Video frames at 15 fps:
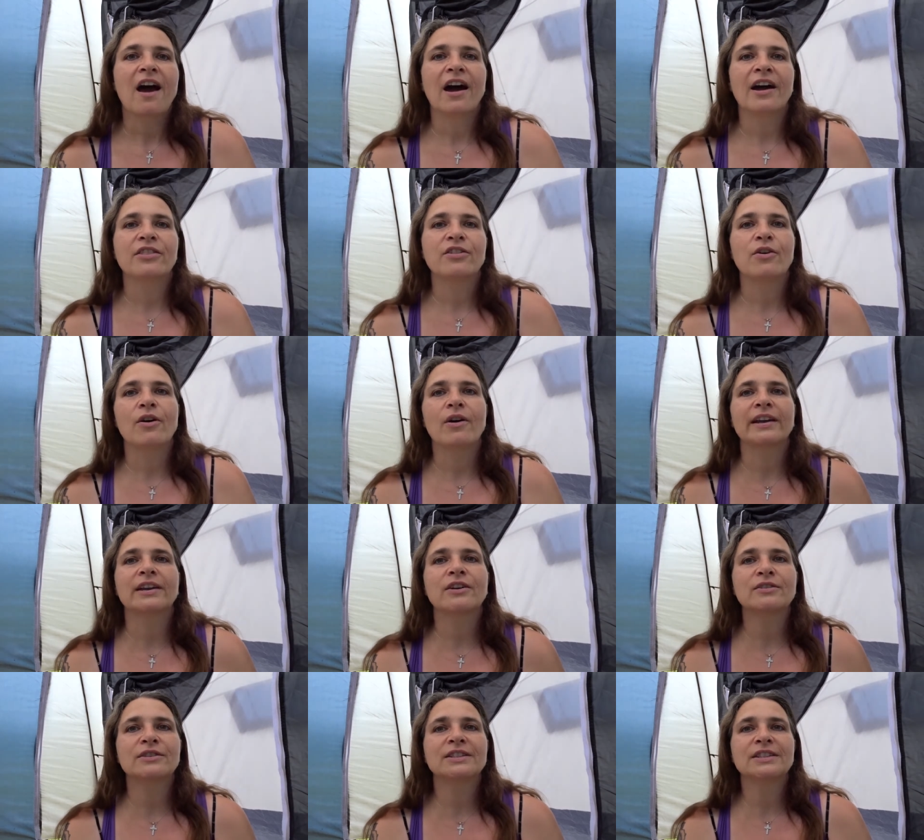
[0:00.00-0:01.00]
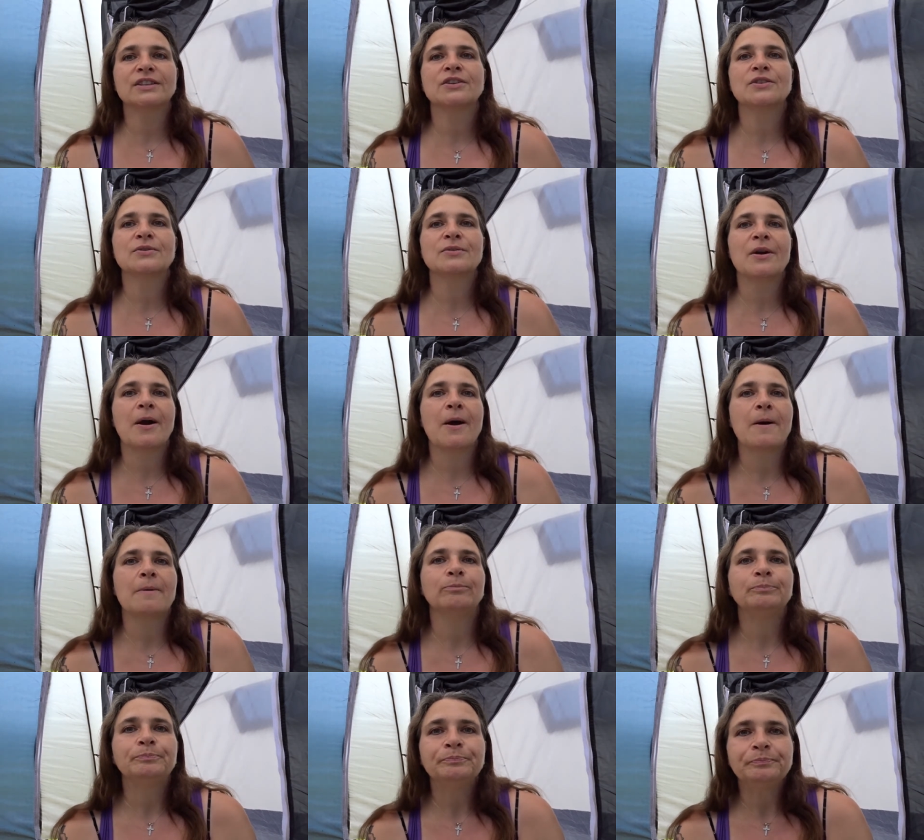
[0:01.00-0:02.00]
I thought, oh, I'm going to
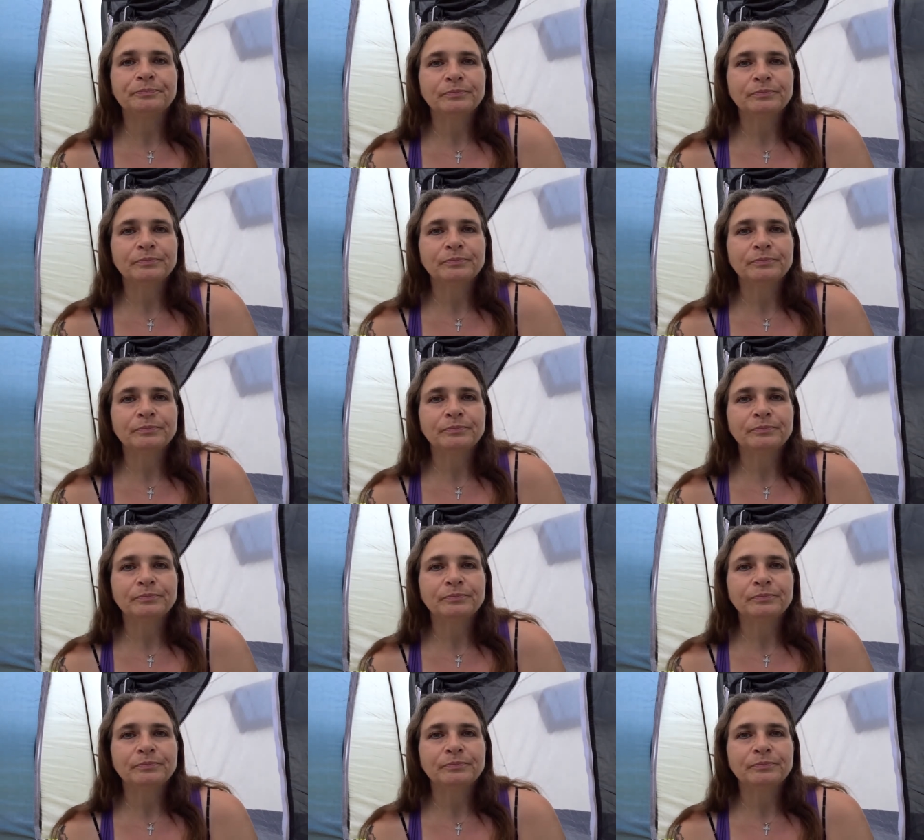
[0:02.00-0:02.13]
um,